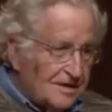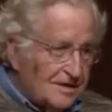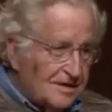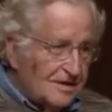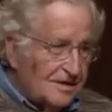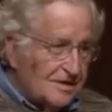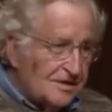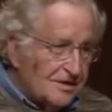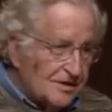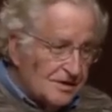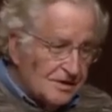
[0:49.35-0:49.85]

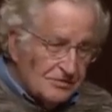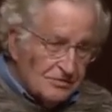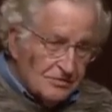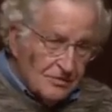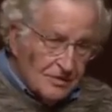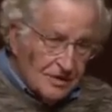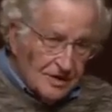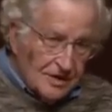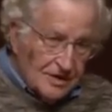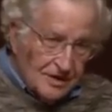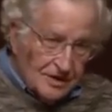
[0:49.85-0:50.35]
This is
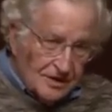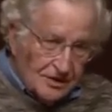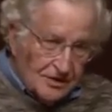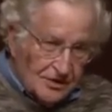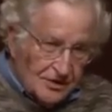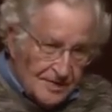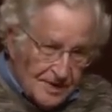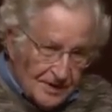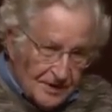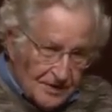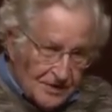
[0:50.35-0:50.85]
one of the
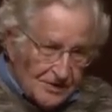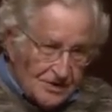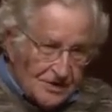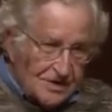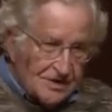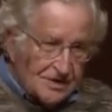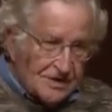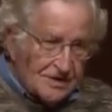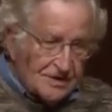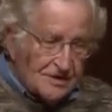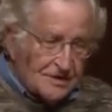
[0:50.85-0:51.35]

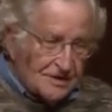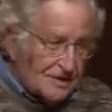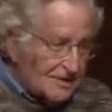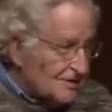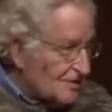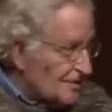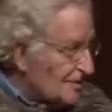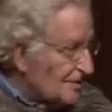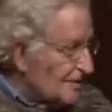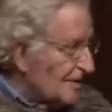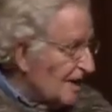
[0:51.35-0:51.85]
conspiracy
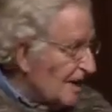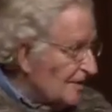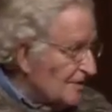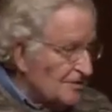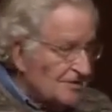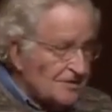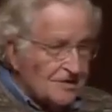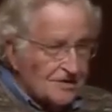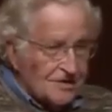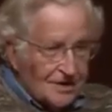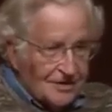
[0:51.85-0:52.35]
theories, the
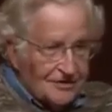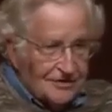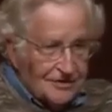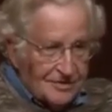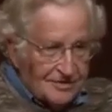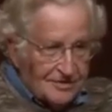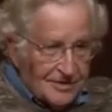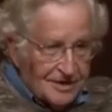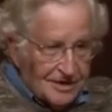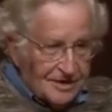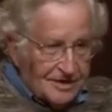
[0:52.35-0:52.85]
thousands of
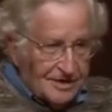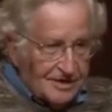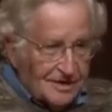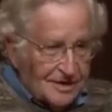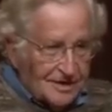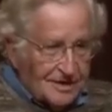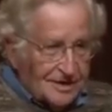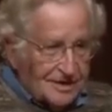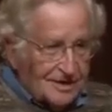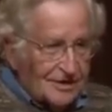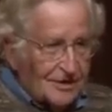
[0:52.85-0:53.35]
them that
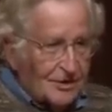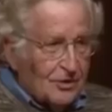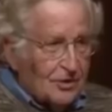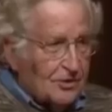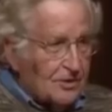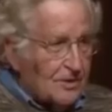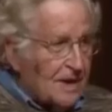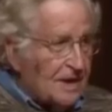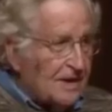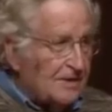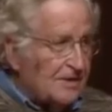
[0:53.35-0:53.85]

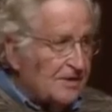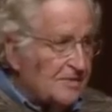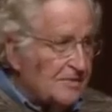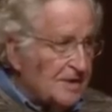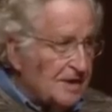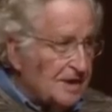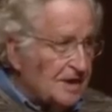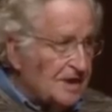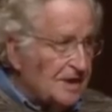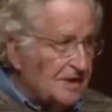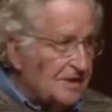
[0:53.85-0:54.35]
go around the
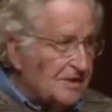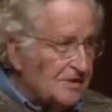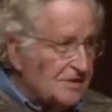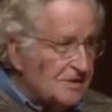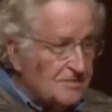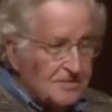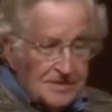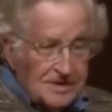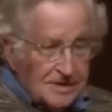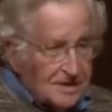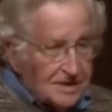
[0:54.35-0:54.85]
Middle
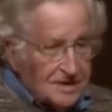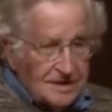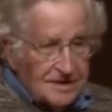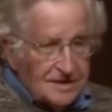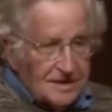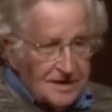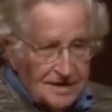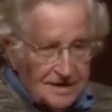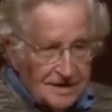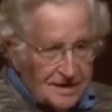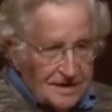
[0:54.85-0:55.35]
East, but
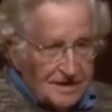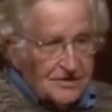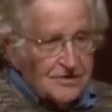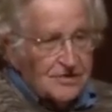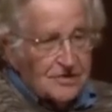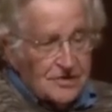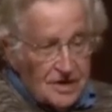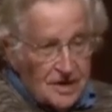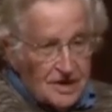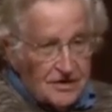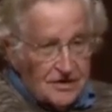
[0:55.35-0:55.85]

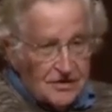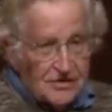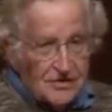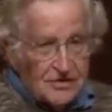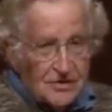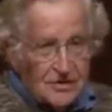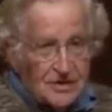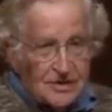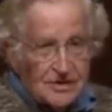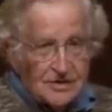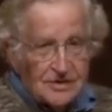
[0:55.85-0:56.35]
this is another
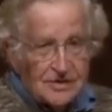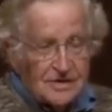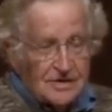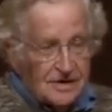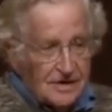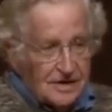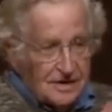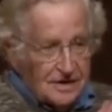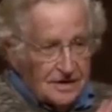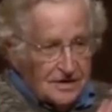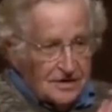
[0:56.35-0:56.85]
source.
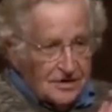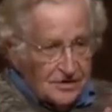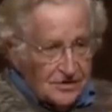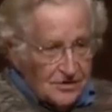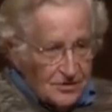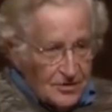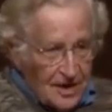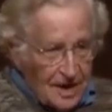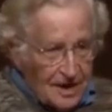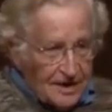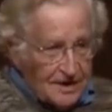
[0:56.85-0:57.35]
This
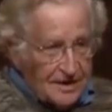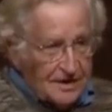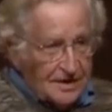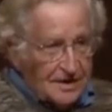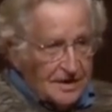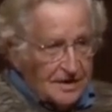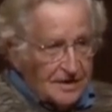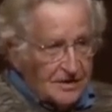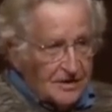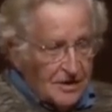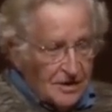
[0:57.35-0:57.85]
is right
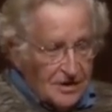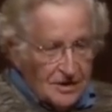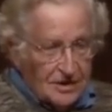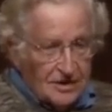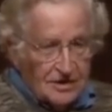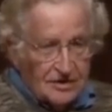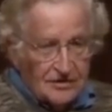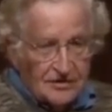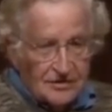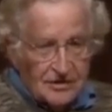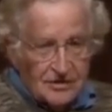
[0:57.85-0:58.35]
at the
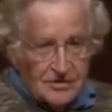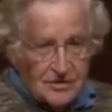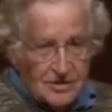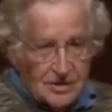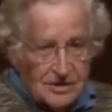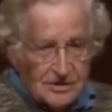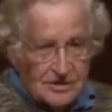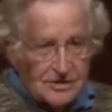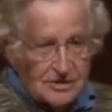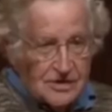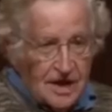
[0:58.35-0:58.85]
heart of the
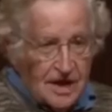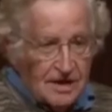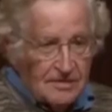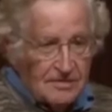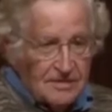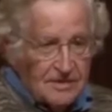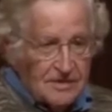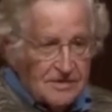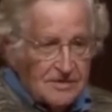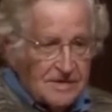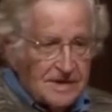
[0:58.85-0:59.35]
U.S.
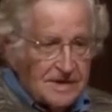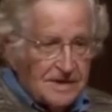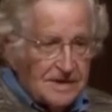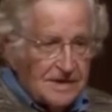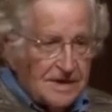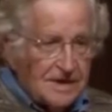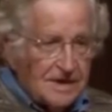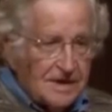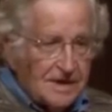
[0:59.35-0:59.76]
establishment.